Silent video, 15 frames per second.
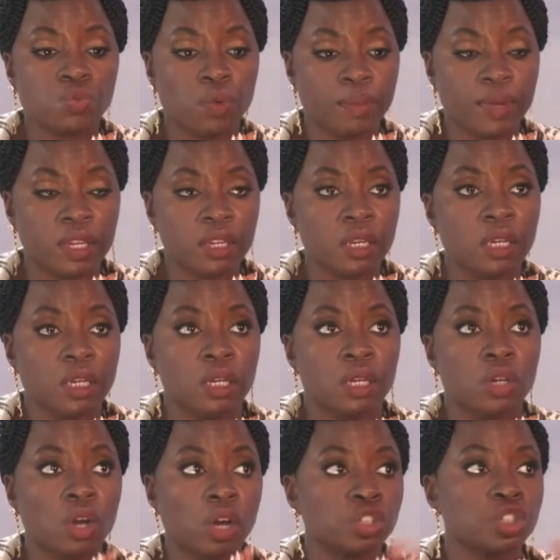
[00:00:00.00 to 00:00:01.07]
women
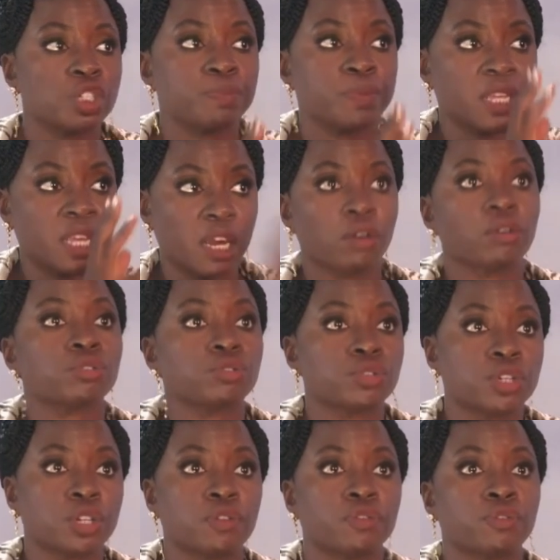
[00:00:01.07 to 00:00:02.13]
not just be
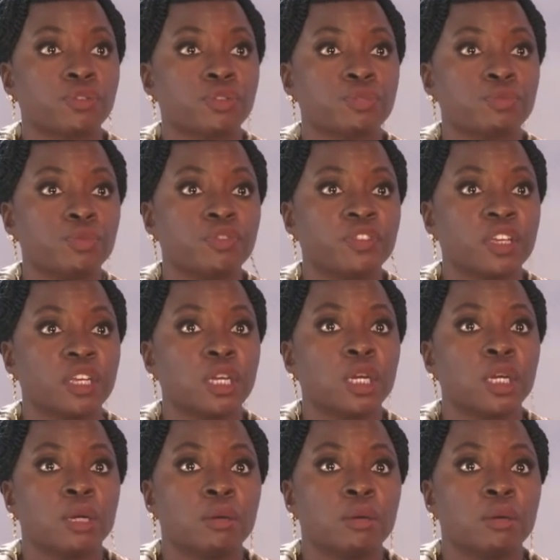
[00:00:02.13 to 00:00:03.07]
characters in the first movie,